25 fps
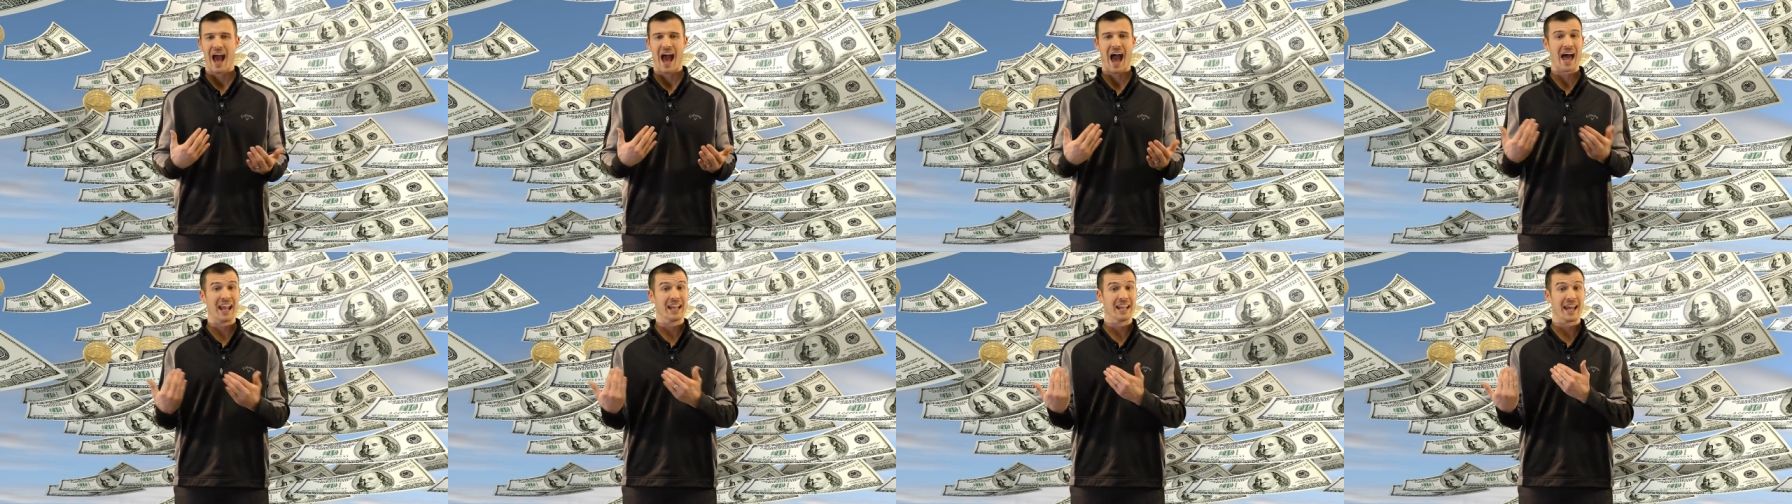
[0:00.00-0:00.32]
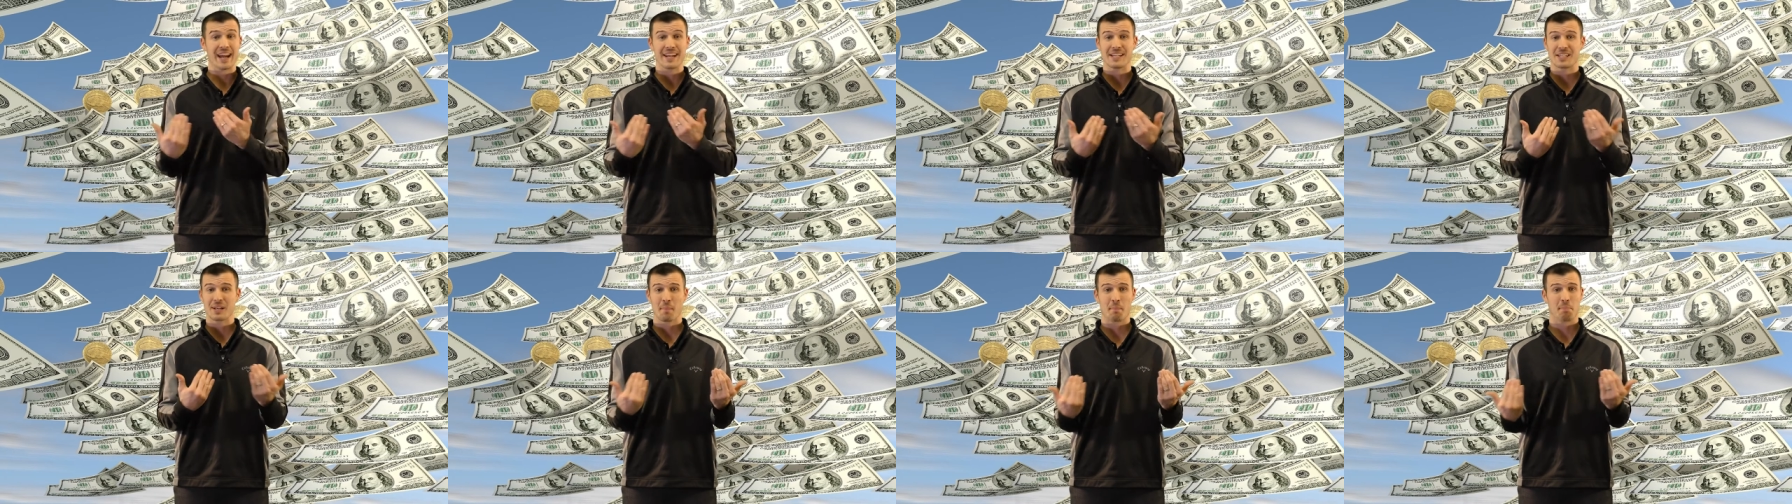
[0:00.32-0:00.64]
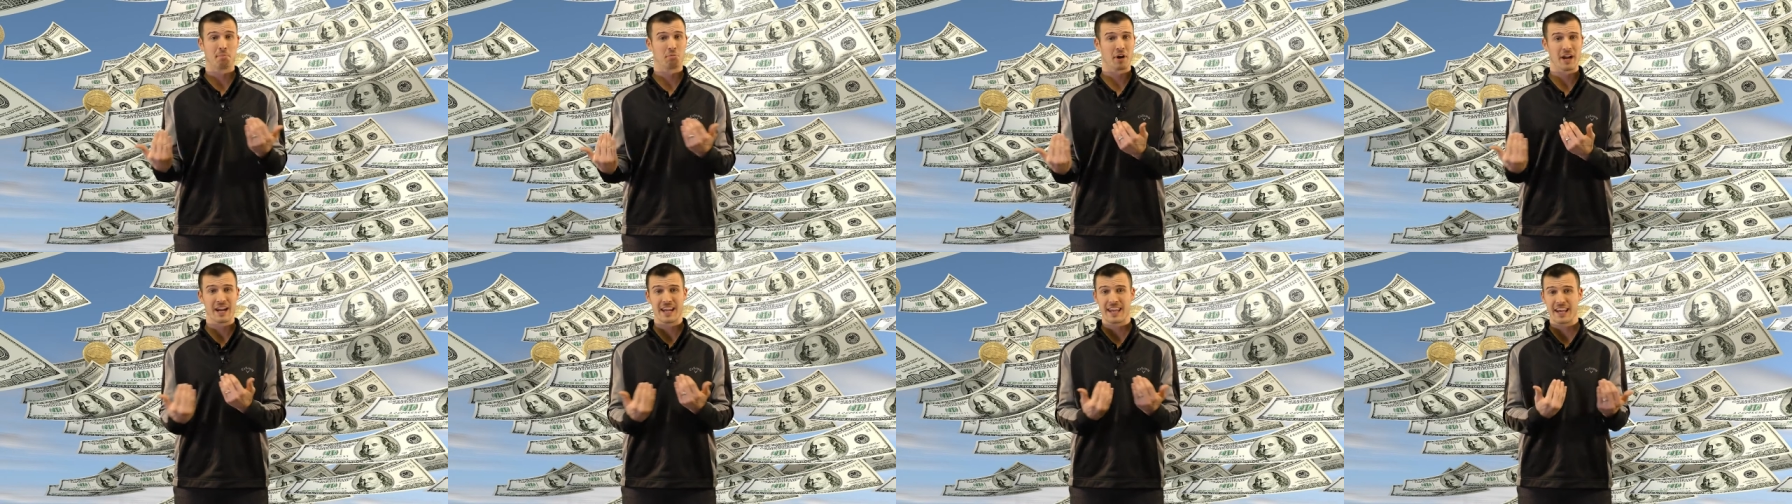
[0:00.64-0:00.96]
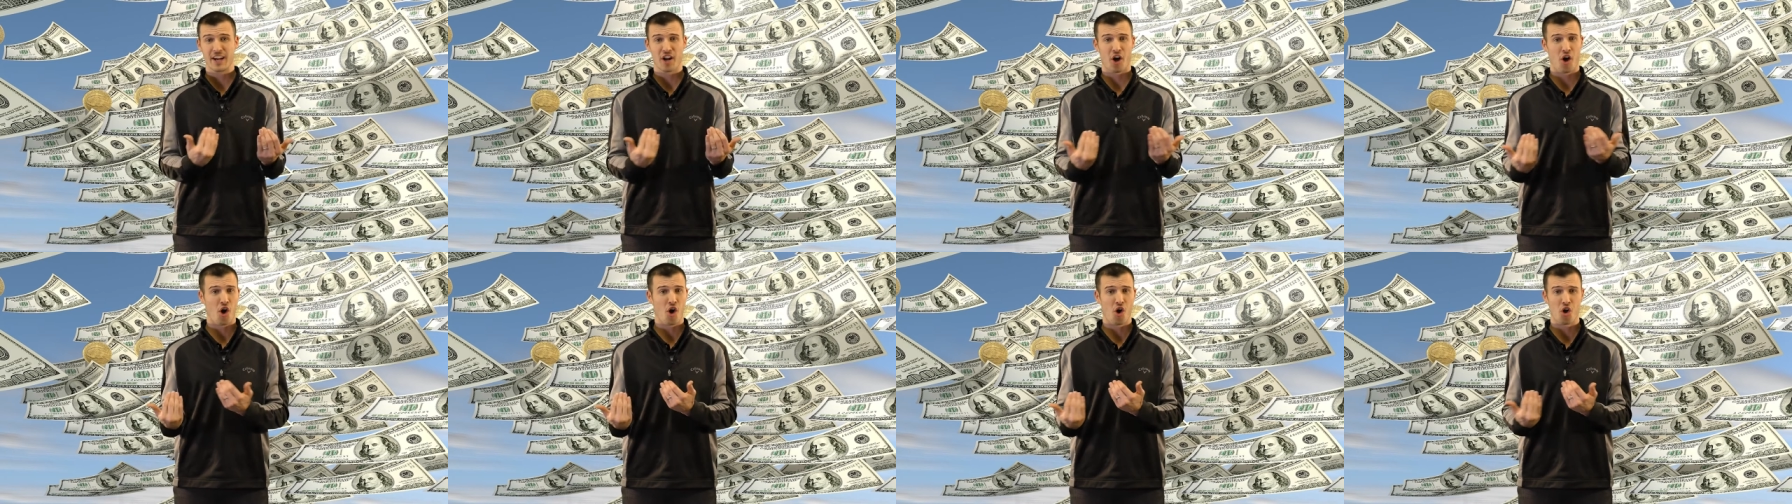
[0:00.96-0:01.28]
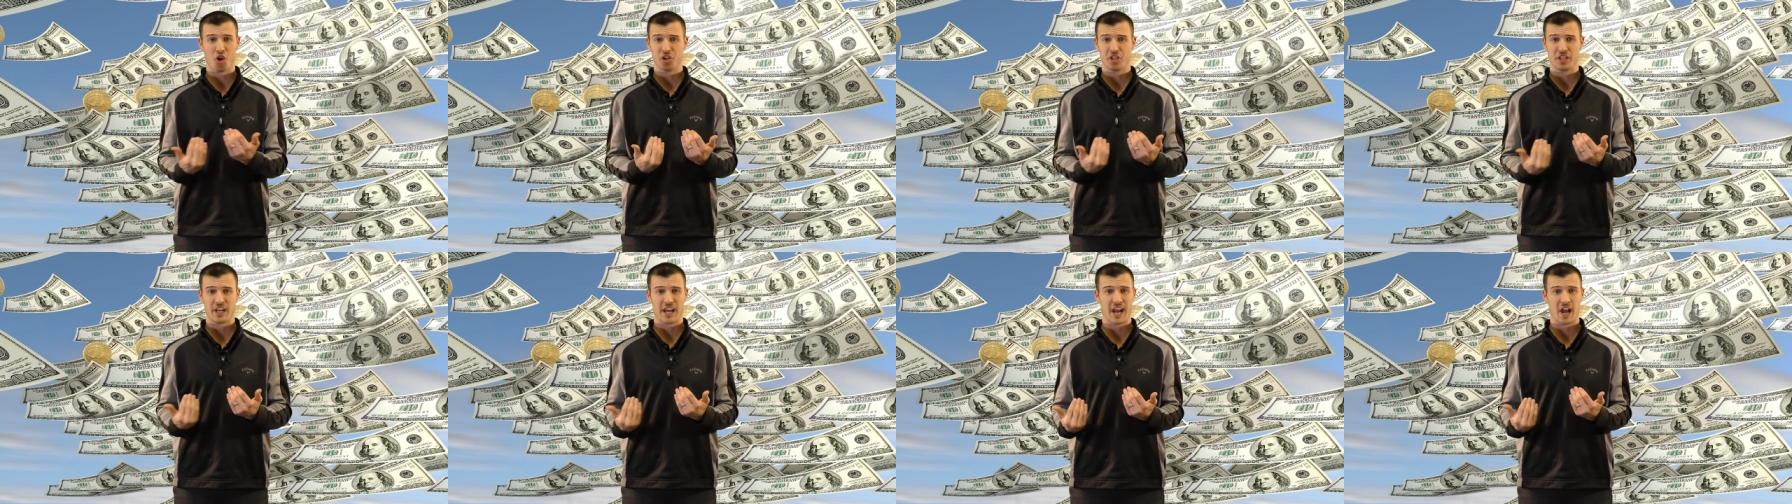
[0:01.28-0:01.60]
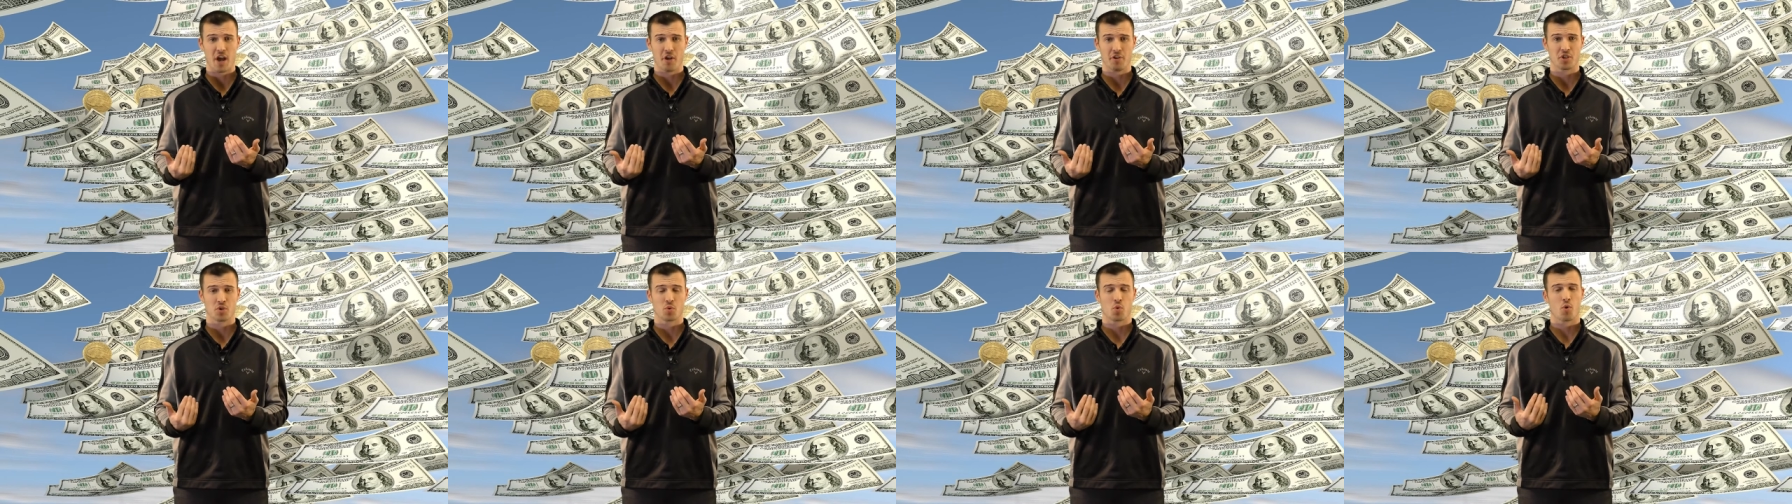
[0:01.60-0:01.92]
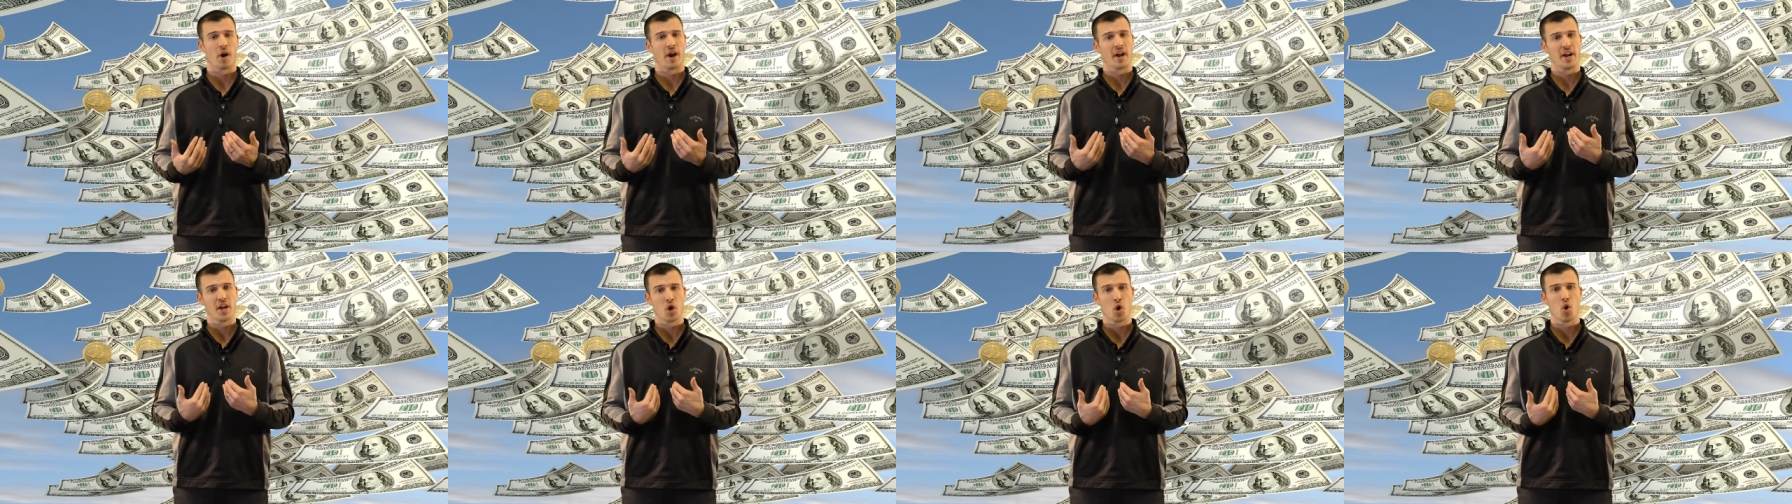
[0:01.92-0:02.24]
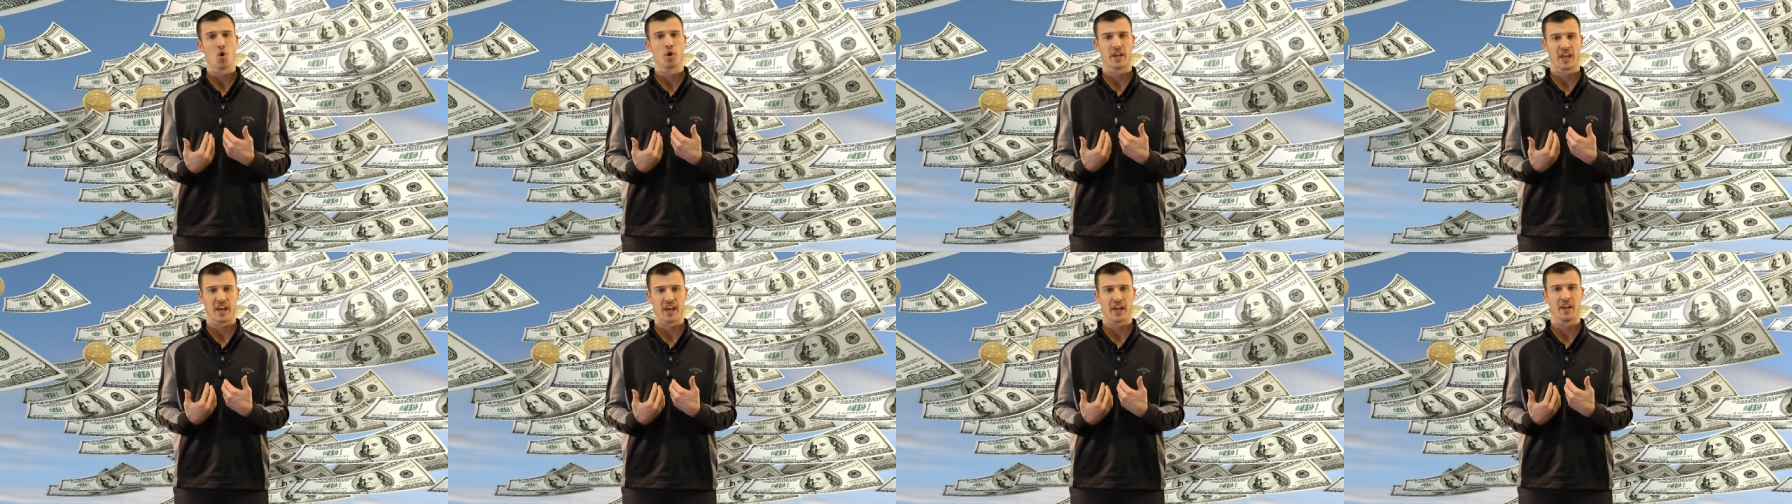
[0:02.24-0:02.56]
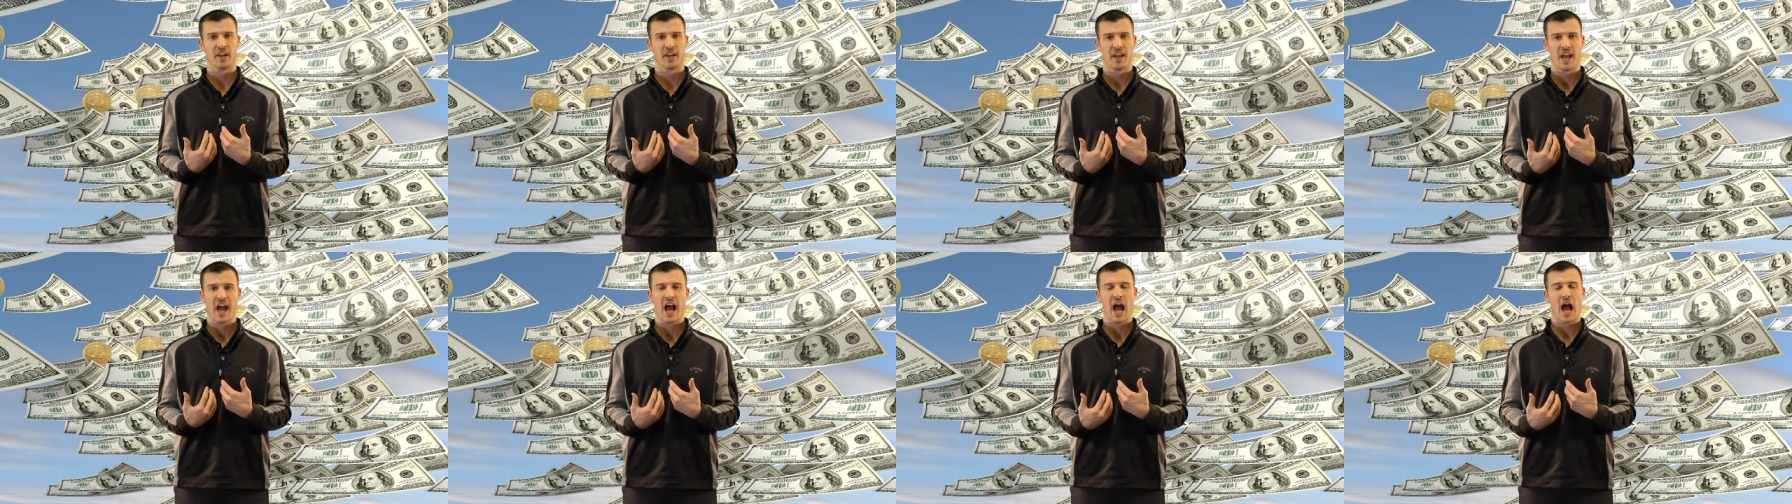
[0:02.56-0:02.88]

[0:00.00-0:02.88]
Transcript: I like to break it all down to where I know, okay,